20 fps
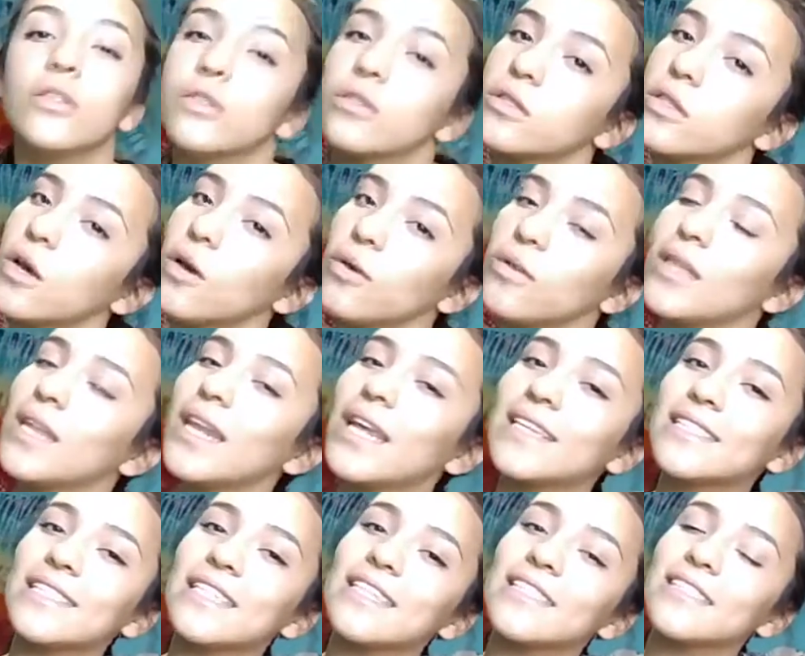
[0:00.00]
So the
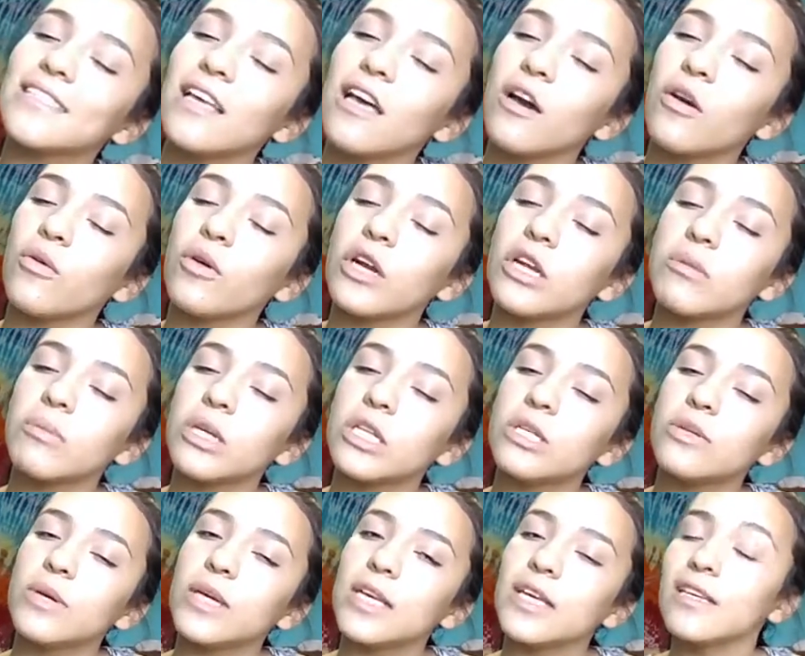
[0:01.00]
next hairstyle we're going to be
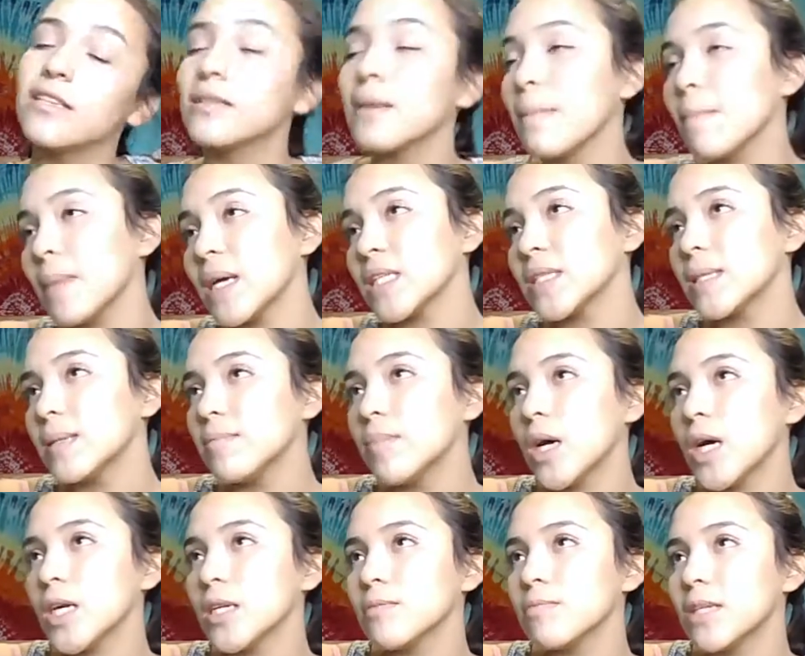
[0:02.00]
doing is a messy
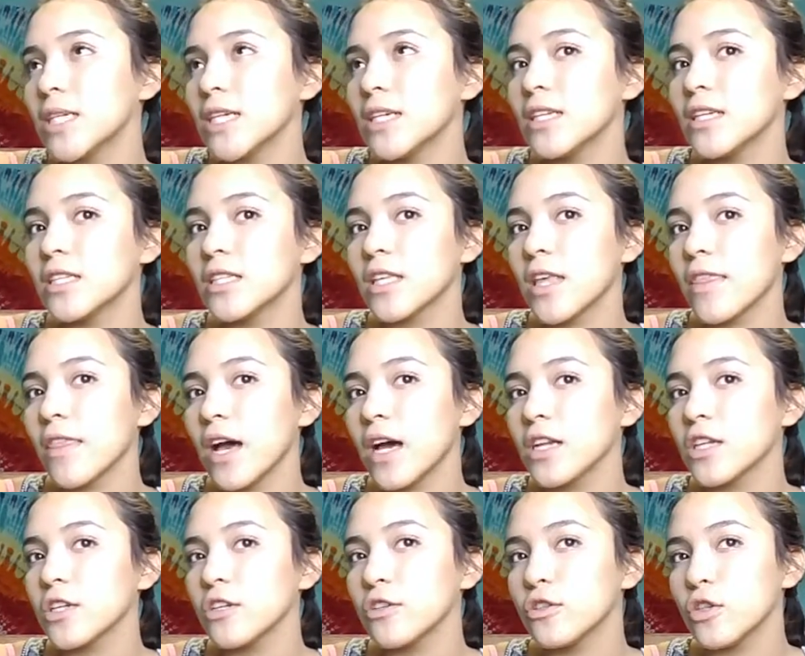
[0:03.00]
bun because
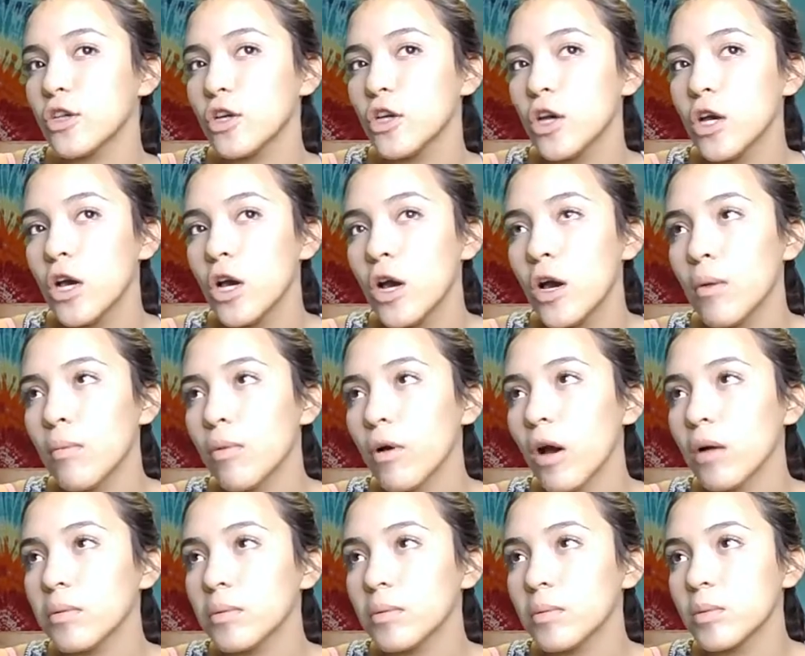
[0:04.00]
that is
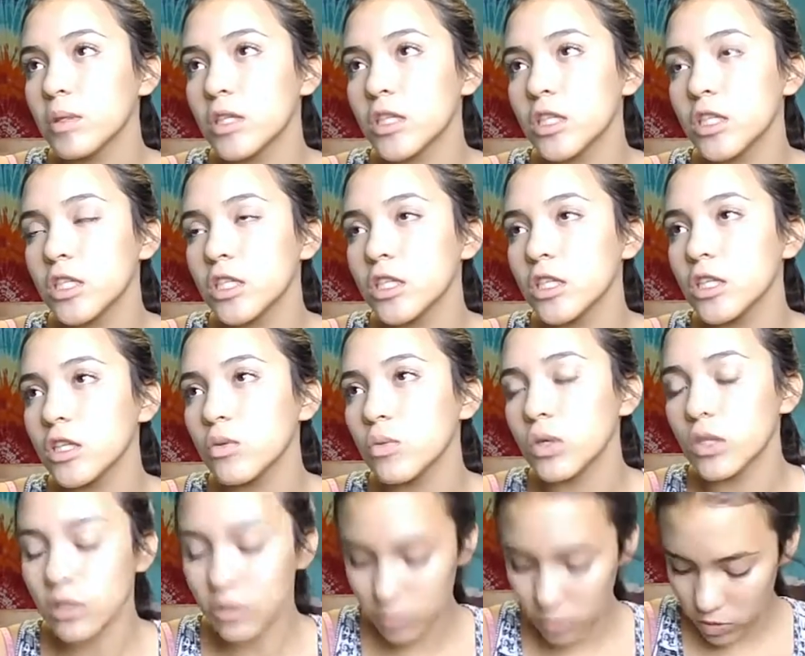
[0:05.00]
probably
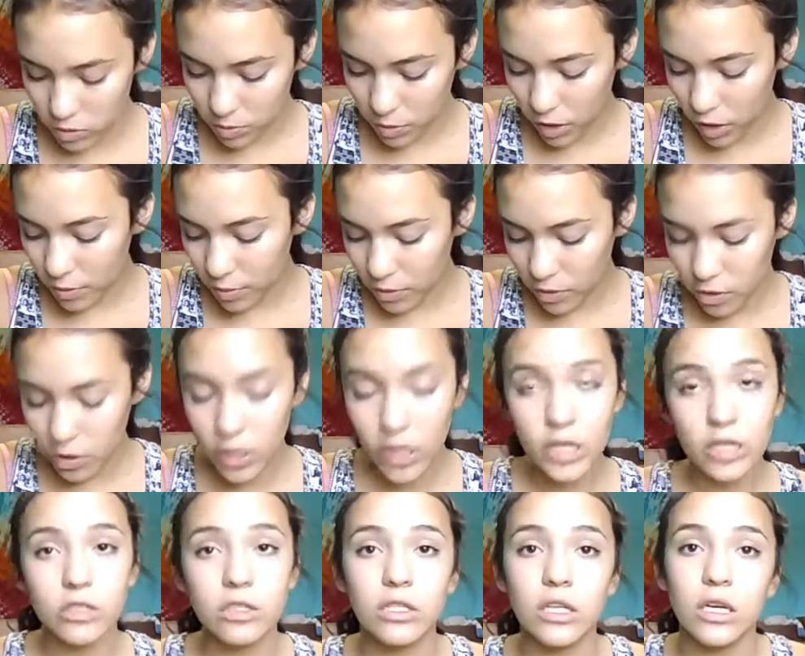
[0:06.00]
one of the most popular
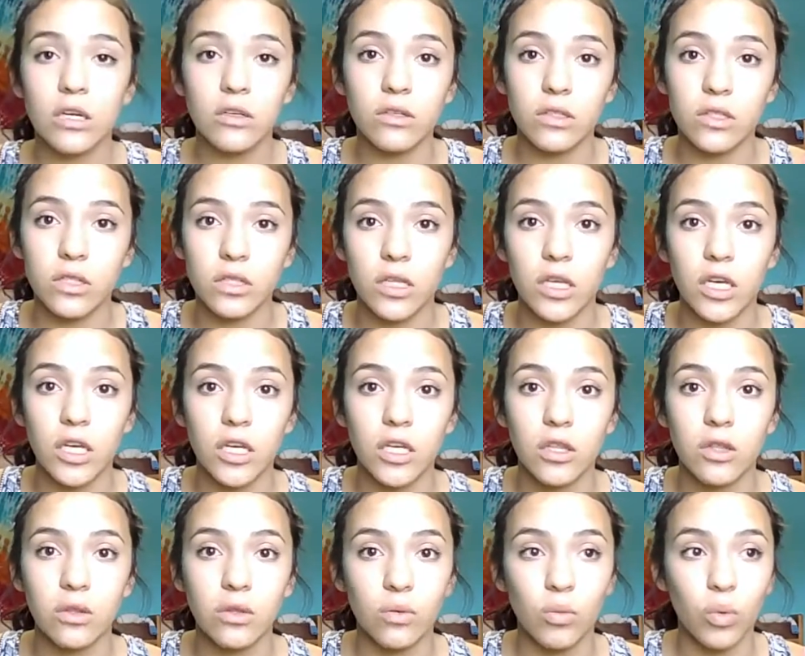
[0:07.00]
hairstyles in like the